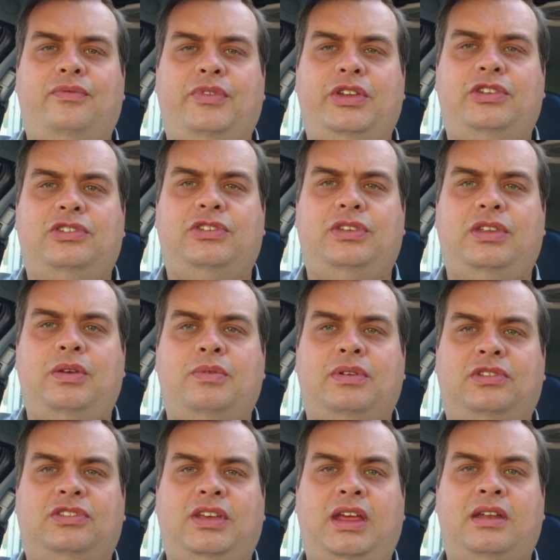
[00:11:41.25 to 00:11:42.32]
but you would
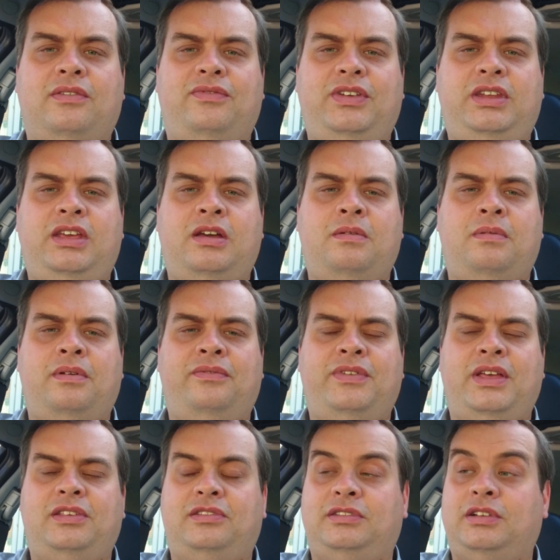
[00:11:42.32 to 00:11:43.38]
have seen a video on
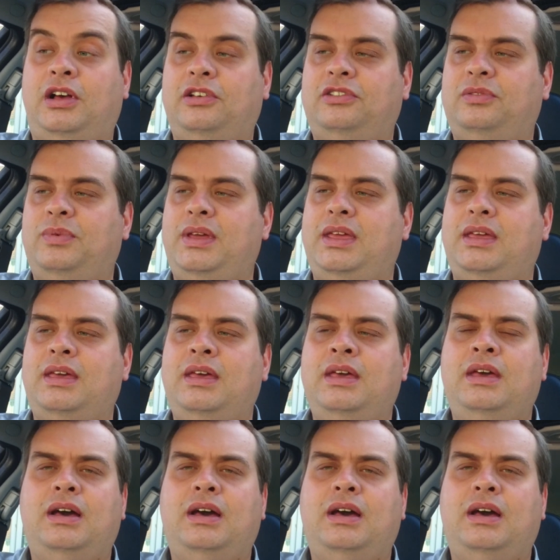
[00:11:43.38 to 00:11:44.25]
this last week,